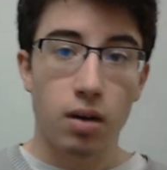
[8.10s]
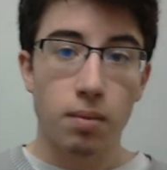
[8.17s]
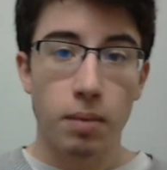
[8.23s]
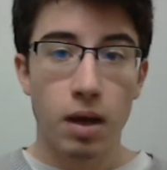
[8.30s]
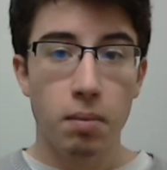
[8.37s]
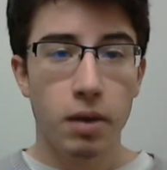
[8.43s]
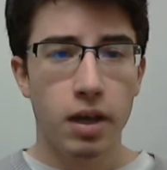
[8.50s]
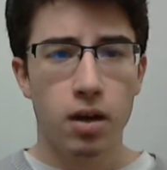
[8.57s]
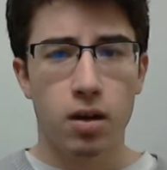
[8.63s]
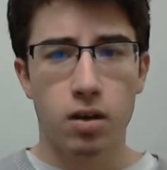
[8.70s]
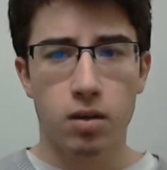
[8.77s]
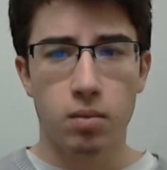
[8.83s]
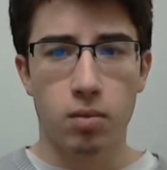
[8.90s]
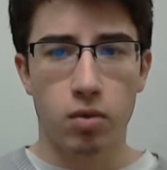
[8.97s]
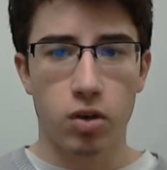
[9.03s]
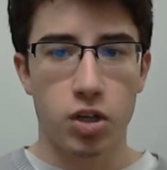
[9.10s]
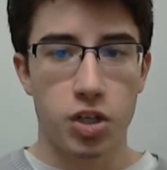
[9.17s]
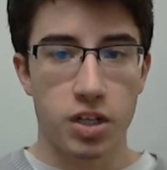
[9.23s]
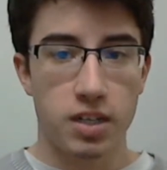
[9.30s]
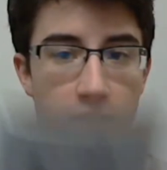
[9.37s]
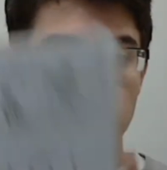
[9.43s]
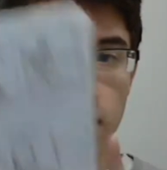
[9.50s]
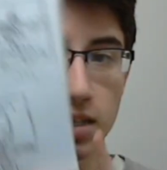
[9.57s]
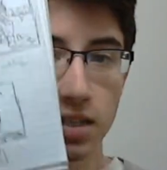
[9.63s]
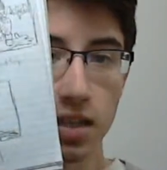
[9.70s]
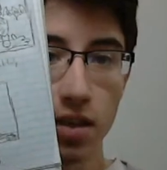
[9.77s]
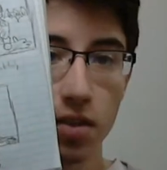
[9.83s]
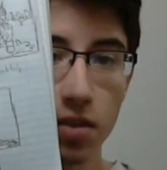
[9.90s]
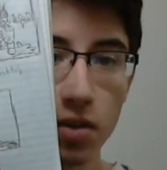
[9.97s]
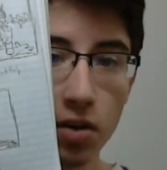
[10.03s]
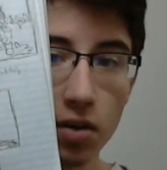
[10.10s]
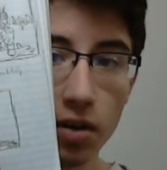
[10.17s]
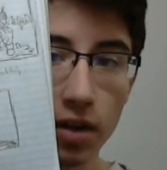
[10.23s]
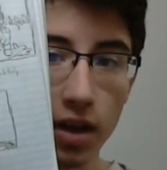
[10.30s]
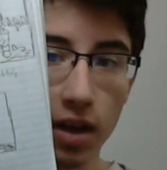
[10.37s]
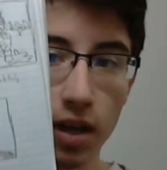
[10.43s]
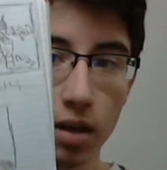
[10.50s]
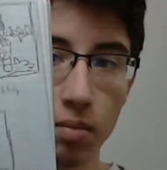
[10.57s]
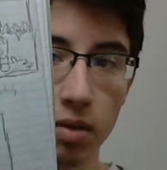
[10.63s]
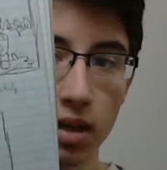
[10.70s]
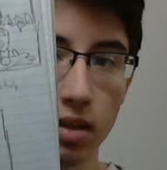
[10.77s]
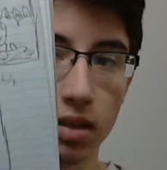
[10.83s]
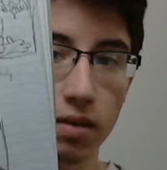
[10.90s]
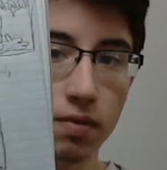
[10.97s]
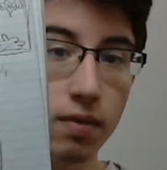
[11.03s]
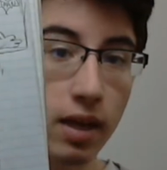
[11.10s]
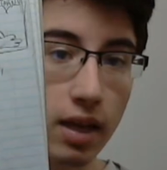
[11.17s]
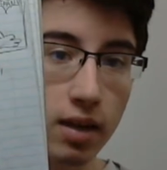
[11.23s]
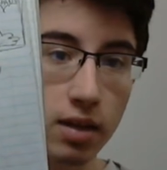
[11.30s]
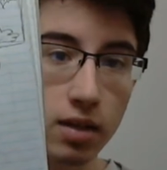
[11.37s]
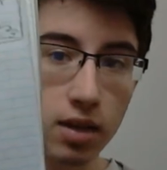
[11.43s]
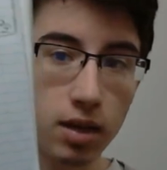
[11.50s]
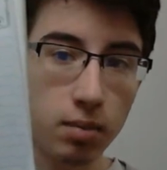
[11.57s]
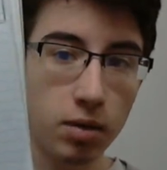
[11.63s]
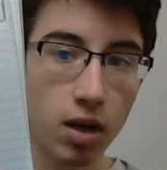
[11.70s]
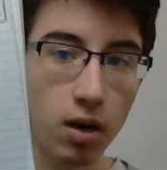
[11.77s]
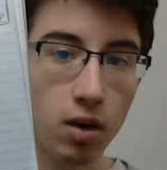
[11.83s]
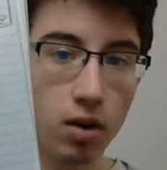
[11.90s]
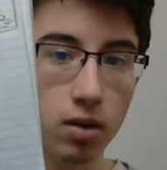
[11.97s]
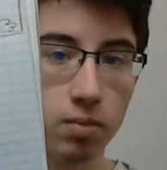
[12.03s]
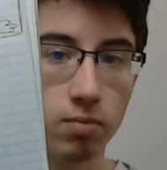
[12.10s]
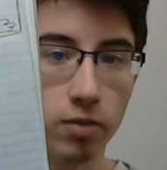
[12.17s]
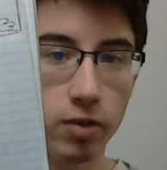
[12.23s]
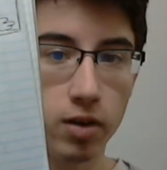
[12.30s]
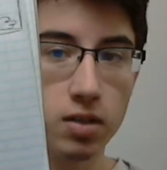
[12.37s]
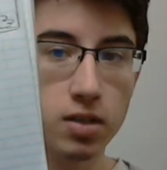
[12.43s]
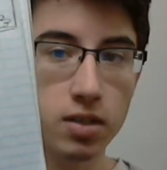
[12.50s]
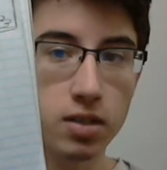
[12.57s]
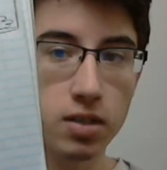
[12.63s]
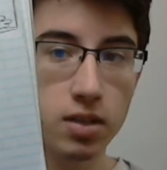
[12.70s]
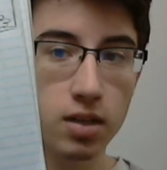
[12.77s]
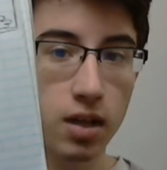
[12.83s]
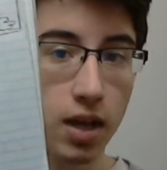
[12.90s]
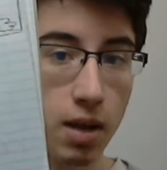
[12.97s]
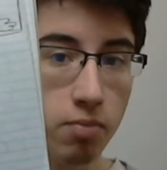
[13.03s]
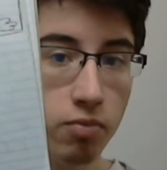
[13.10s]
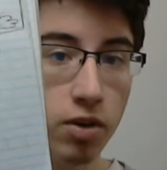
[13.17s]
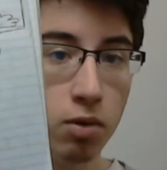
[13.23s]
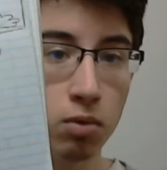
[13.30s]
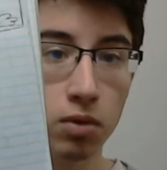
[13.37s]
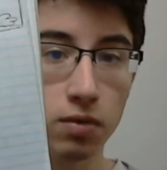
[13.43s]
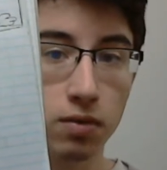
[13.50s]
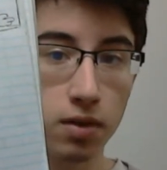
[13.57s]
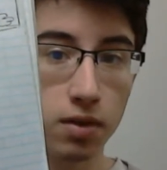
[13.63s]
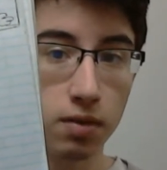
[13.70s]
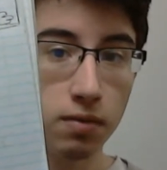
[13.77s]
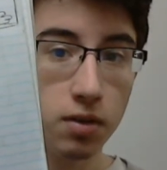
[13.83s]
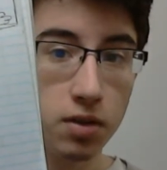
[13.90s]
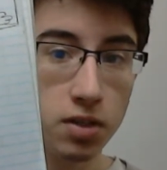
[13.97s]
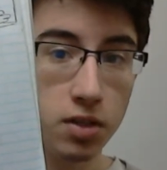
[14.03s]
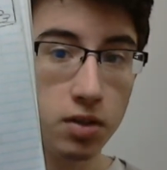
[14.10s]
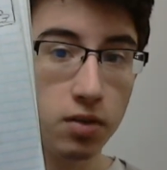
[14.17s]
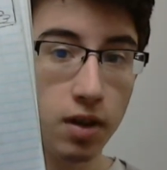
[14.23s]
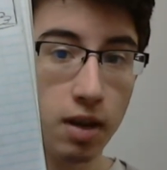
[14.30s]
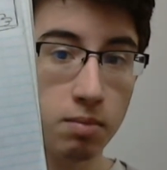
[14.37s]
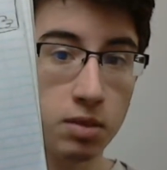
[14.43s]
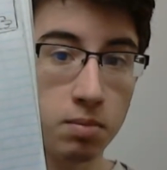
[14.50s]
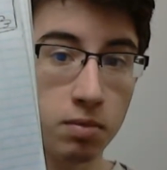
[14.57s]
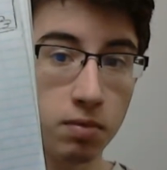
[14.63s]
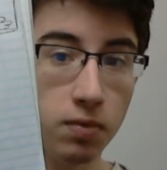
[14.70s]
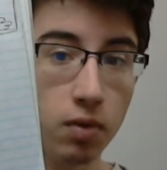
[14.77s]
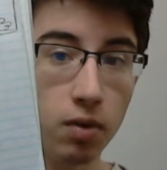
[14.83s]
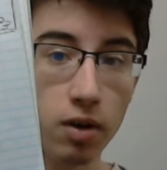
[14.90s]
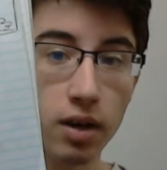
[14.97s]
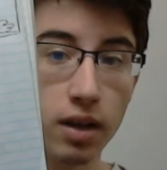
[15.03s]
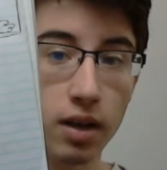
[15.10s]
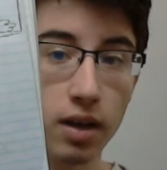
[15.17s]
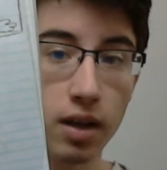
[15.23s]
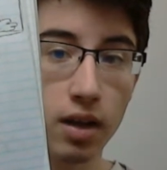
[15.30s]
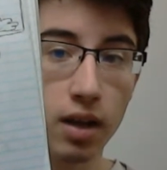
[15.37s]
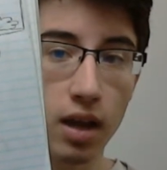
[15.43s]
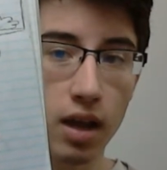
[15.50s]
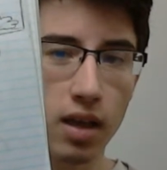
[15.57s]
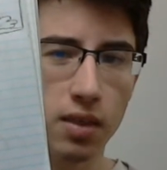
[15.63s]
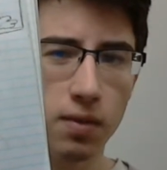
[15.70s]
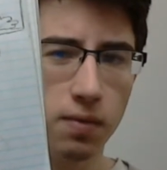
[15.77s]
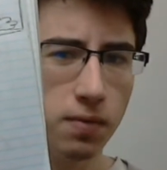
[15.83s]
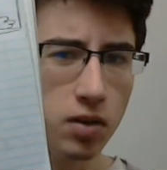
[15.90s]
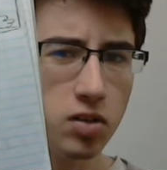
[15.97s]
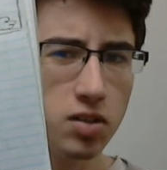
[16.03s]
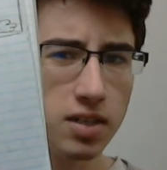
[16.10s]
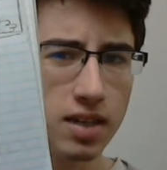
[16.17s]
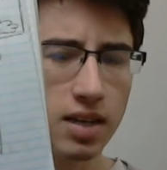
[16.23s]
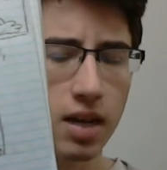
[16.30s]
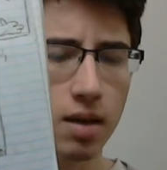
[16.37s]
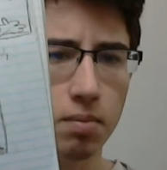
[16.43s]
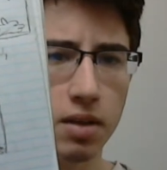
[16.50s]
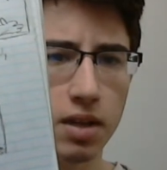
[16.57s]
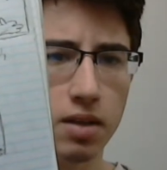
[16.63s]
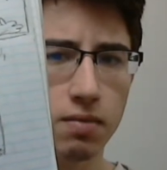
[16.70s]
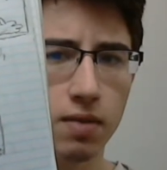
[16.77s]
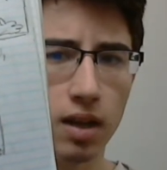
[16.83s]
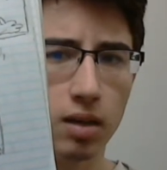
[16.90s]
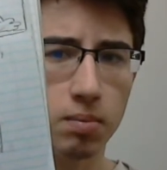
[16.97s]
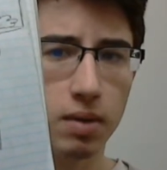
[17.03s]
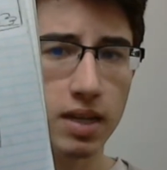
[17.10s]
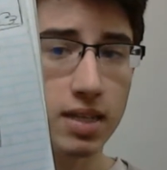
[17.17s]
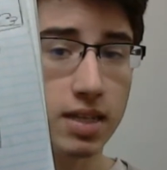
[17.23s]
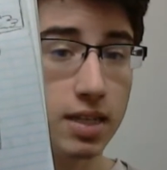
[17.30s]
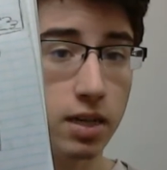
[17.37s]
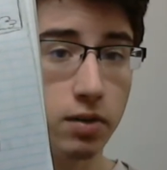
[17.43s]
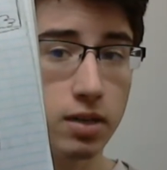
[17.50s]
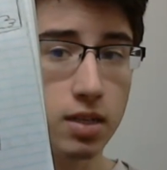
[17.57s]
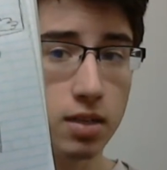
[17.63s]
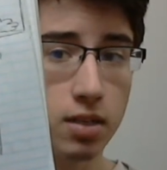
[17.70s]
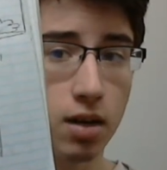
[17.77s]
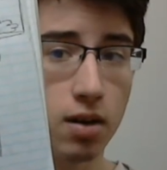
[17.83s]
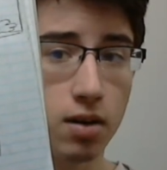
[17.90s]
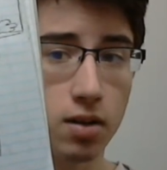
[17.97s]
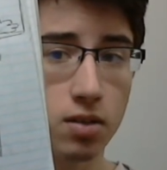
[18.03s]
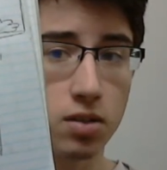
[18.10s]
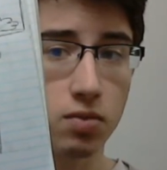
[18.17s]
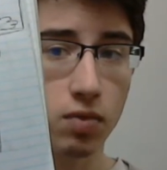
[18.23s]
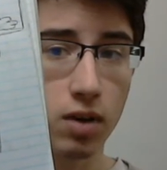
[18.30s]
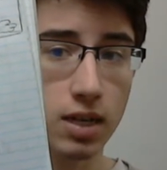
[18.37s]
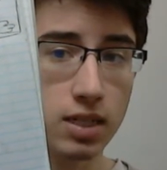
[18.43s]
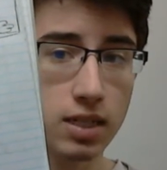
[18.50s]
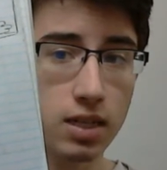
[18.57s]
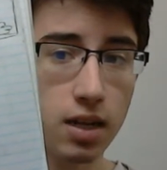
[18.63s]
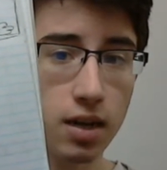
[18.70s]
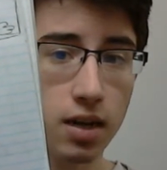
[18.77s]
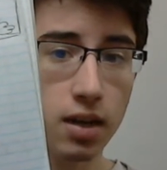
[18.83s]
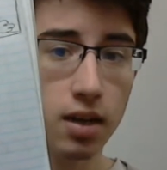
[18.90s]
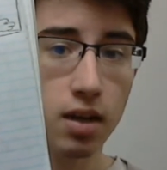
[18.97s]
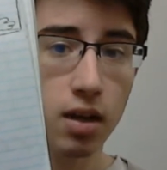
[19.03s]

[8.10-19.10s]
Batman Arkham Origins is the third game in the fan-dubbed Arkhamverse, a prequel for the first two games before it, and the first to not be developed by series starters Rocksteady.